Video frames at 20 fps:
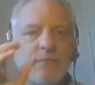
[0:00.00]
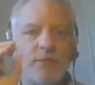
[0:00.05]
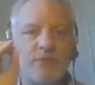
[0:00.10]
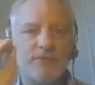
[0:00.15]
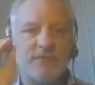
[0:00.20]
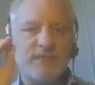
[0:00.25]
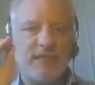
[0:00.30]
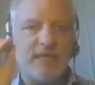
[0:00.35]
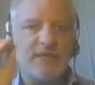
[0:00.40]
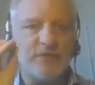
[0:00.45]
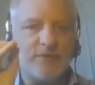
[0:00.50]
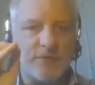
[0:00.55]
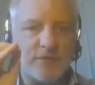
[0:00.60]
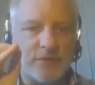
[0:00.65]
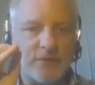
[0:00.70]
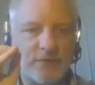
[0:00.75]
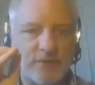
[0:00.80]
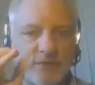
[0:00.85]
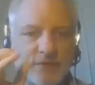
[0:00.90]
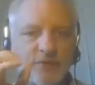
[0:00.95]
post
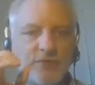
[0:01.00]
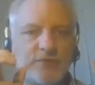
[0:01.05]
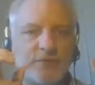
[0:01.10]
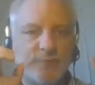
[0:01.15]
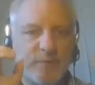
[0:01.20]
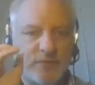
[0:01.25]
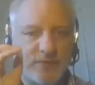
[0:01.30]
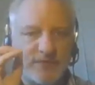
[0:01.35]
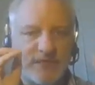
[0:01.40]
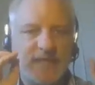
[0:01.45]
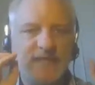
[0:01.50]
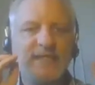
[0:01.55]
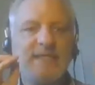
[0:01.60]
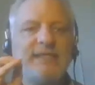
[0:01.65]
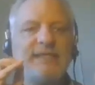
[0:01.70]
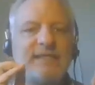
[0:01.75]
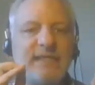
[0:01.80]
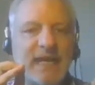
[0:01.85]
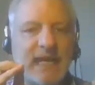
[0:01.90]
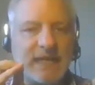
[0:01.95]
editor to do post
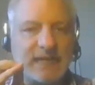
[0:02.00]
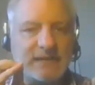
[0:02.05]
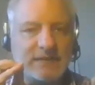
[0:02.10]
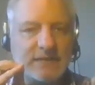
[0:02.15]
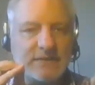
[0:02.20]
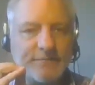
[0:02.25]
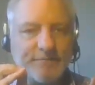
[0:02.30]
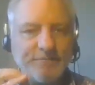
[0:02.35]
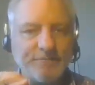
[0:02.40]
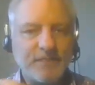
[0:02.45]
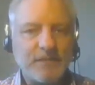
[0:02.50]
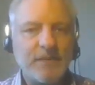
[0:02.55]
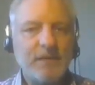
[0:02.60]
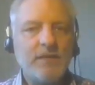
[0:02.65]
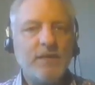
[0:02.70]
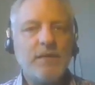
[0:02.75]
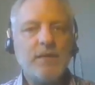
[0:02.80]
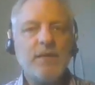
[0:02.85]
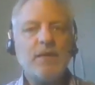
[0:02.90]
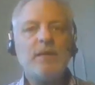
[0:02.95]
editing tasks
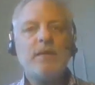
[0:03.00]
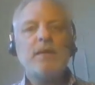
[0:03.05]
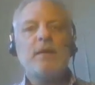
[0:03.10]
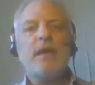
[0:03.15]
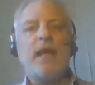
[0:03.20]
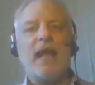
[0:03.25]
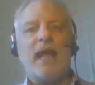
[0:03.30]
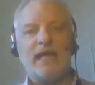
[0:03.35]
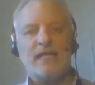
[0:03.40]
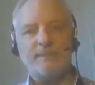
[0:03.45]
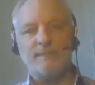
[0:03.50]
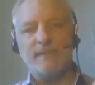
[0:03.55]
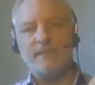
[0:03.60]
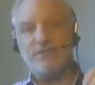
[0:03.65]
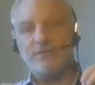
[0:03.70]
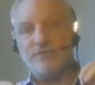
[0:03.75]
and to be